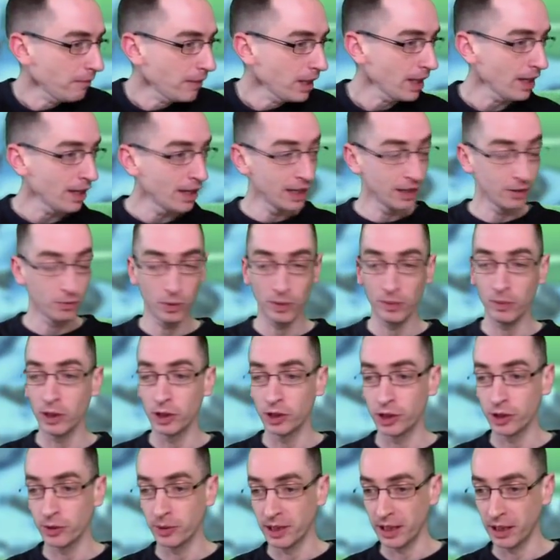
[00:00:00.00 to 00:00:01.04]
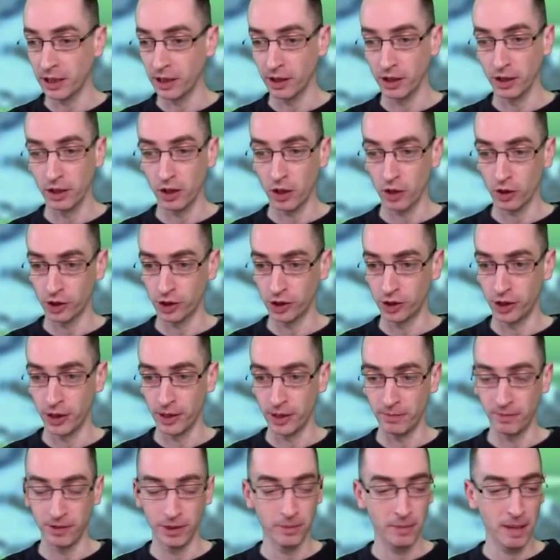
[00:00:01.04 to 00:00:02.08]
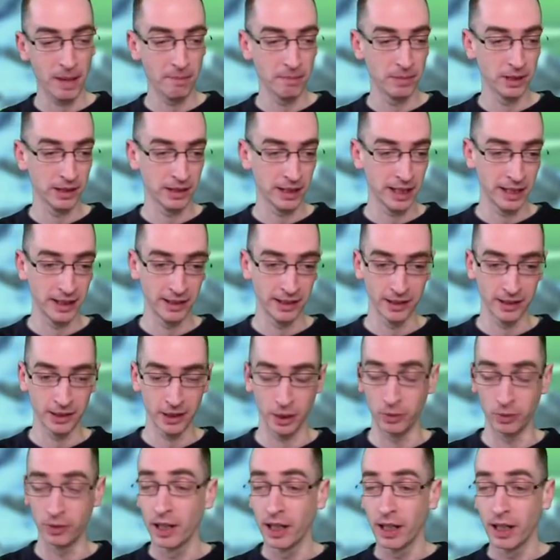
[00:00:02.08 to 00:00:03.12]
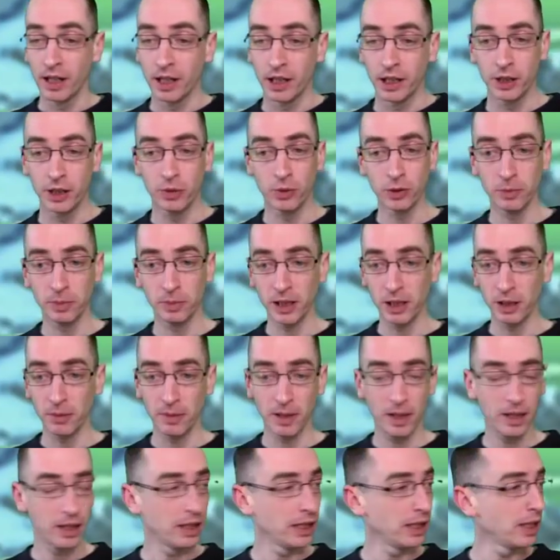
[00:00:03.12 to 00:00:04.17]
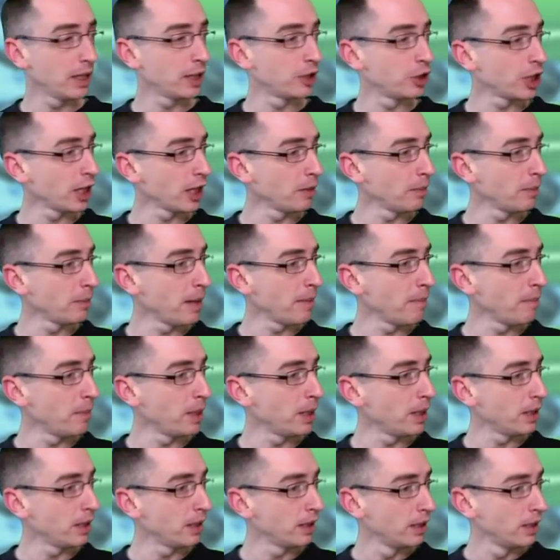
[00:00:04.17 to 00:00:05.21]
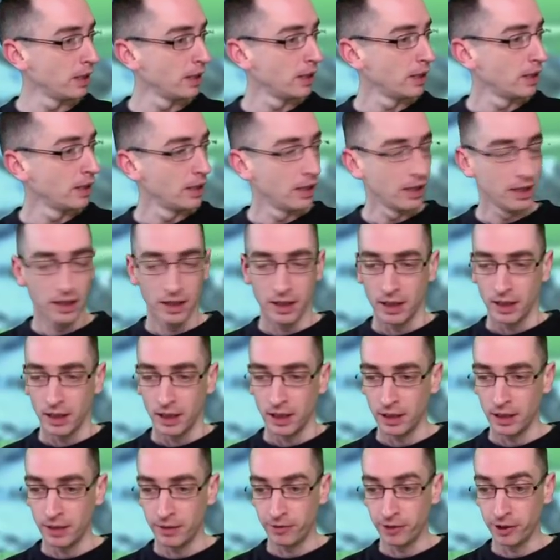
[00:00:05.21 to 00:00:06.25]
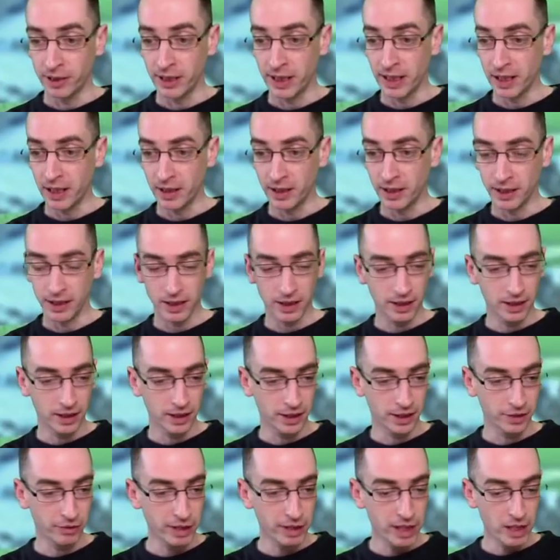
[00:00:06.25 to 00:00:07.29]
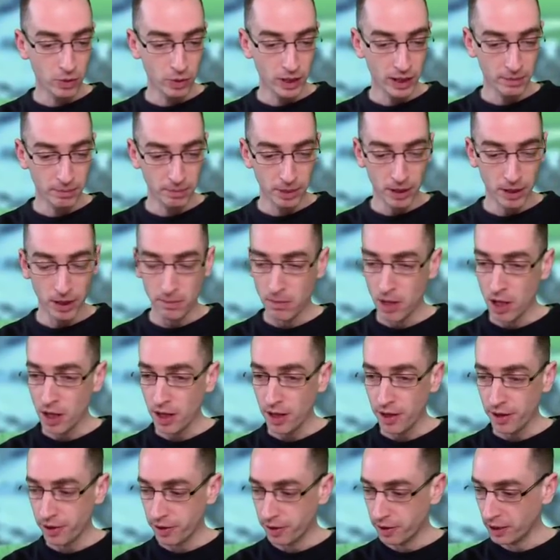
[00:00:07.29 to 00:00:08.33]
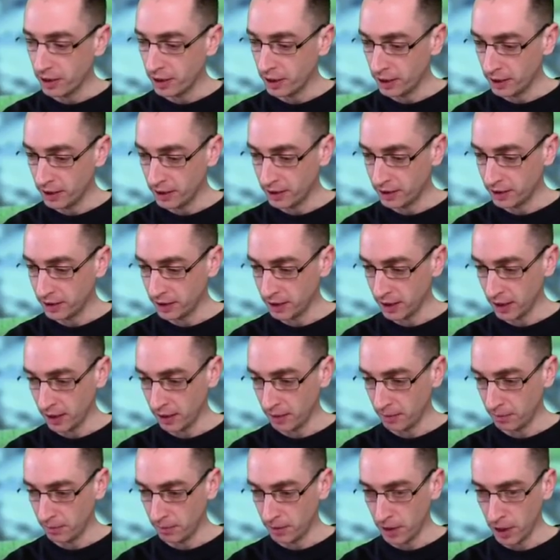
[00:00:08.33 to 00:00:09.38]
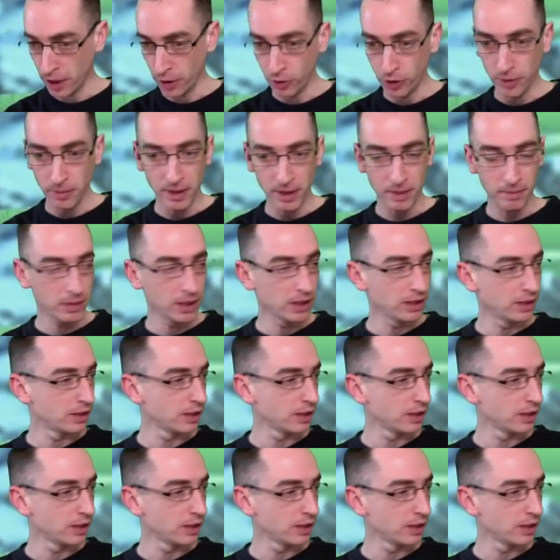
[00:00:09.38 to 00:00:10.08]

And we will do a little unlock stream for the members later. So do you want to become a channel member for as little as £3 per month? And it's no commitment